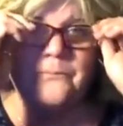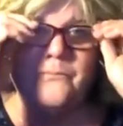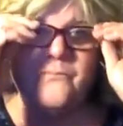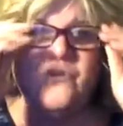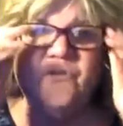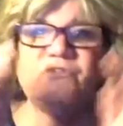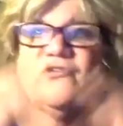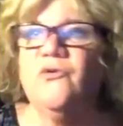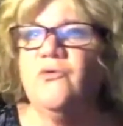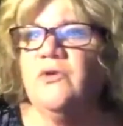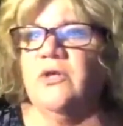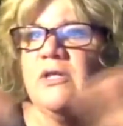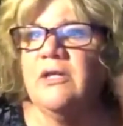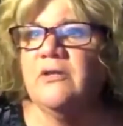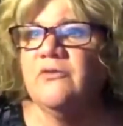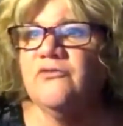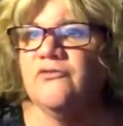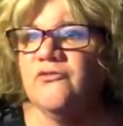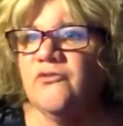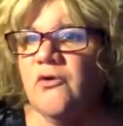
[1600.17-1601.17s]
So he
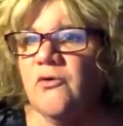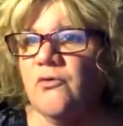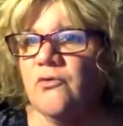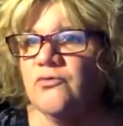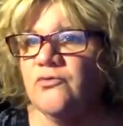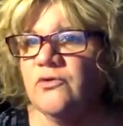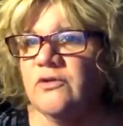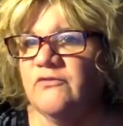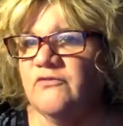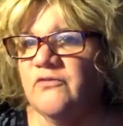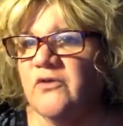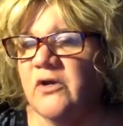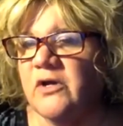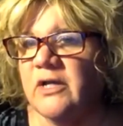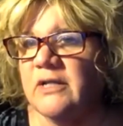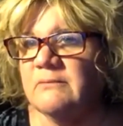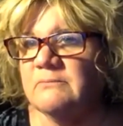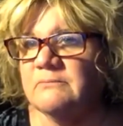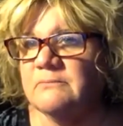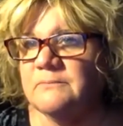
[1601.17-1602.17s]
is totally fine.